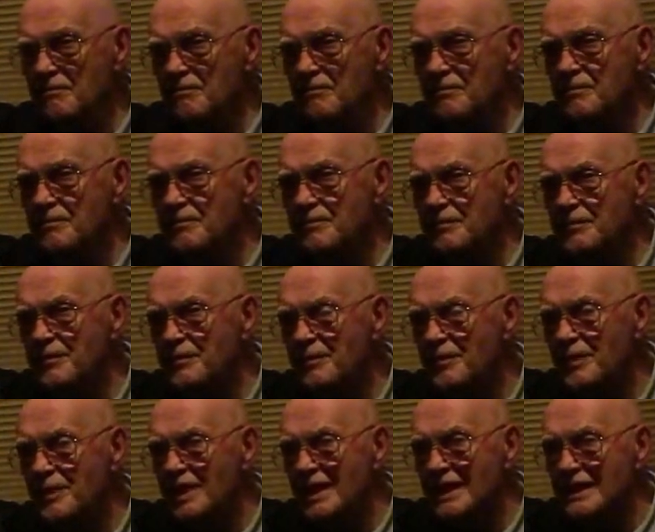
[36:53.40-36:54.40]
sticks out the
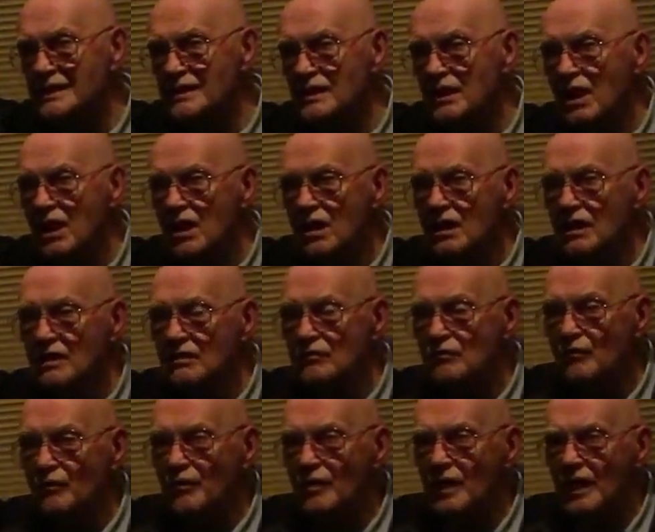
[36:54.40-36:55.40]
most, one of your favourite
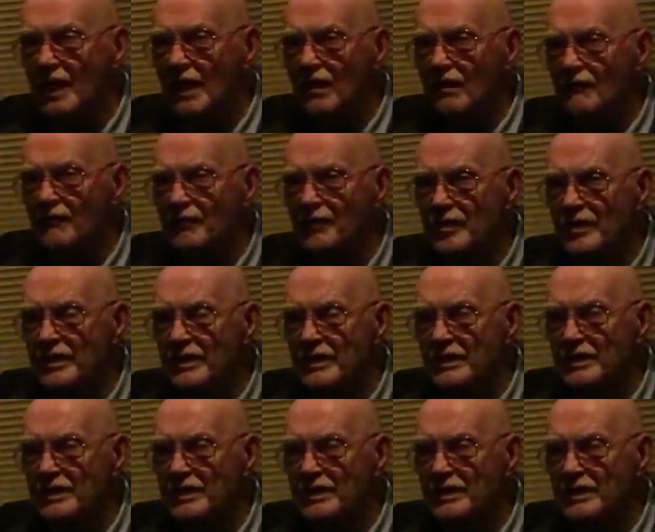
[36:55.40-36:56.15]
memories of gigging.